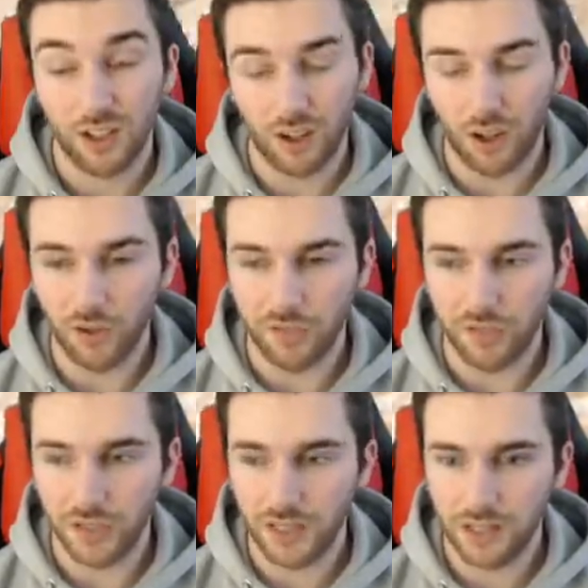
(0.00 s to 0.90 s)

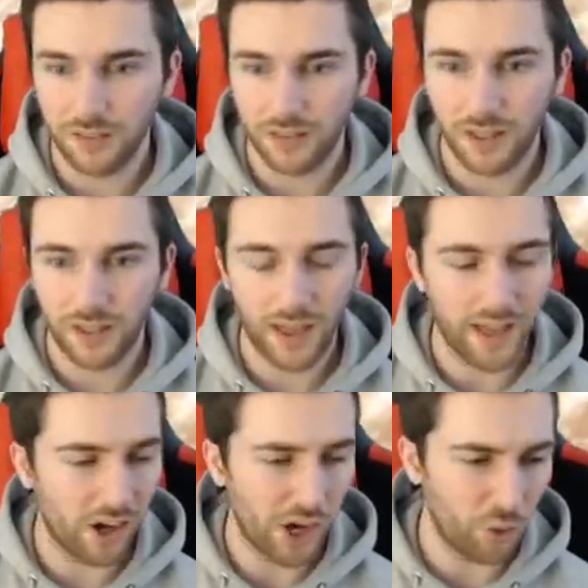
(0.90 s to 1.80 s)
Hopefully. The A I
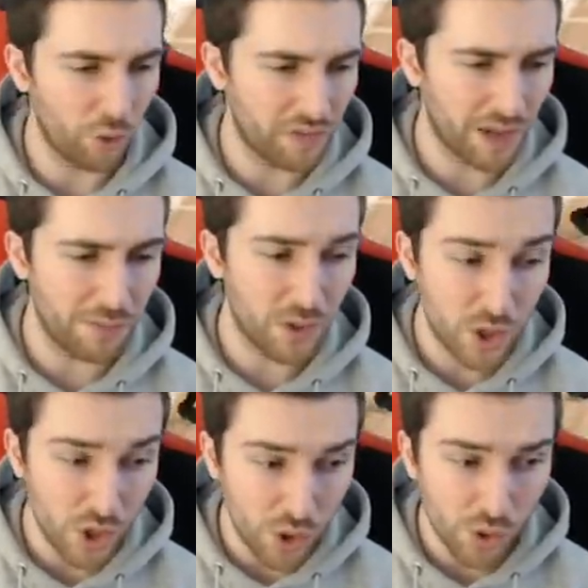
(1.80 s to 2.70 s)
on Hall of Fame
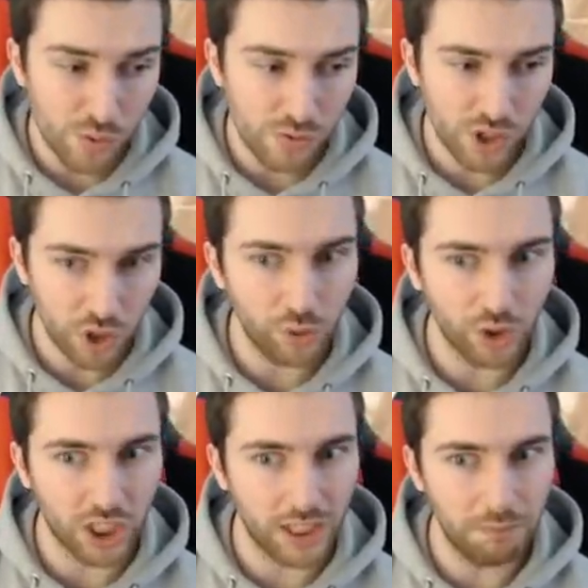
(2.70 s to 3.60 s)
do
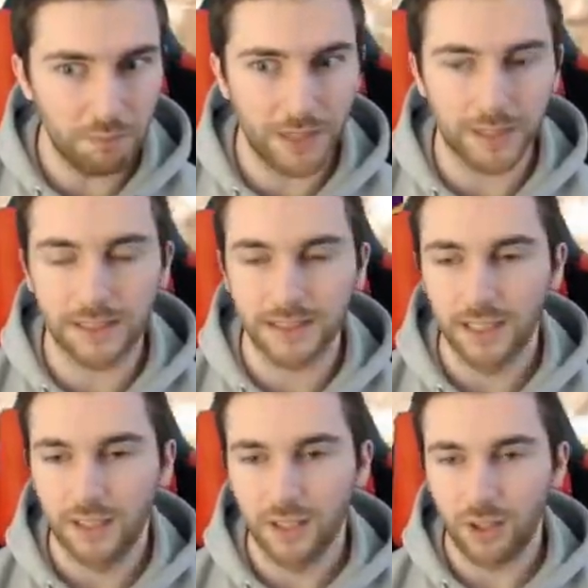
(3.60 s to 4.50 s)
usually miss
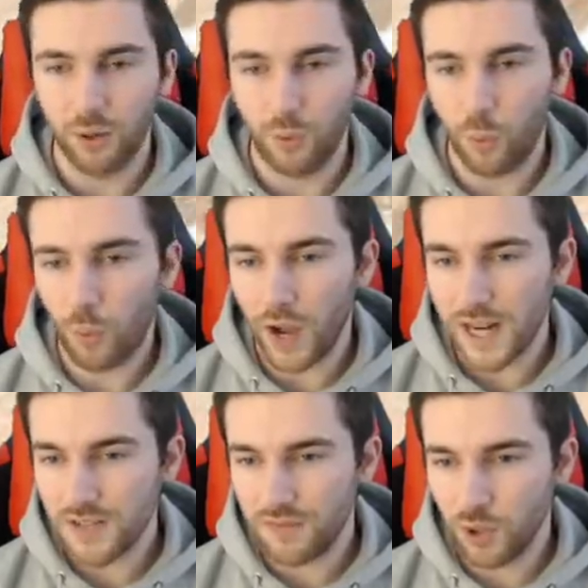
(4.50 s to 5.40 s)
quite
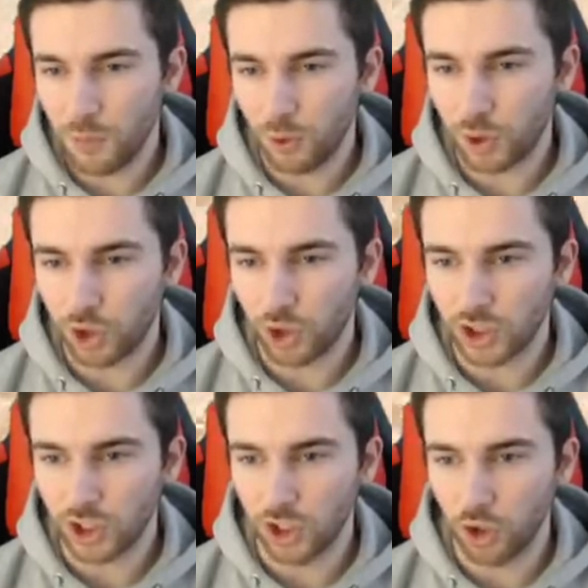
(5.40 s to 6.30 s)
a few more shots
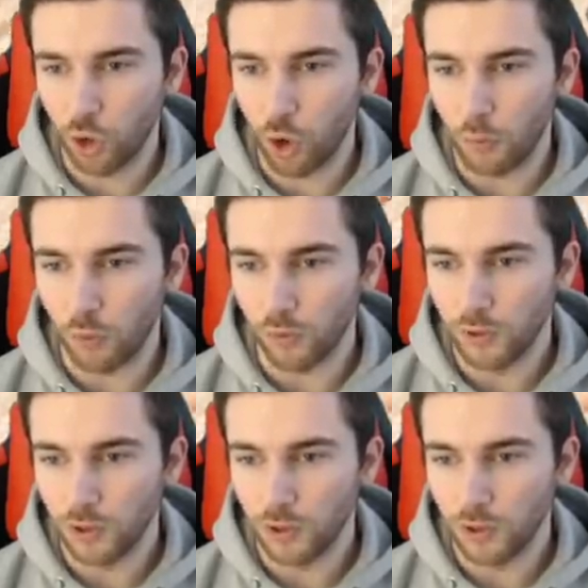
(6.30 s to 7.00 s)
than normal.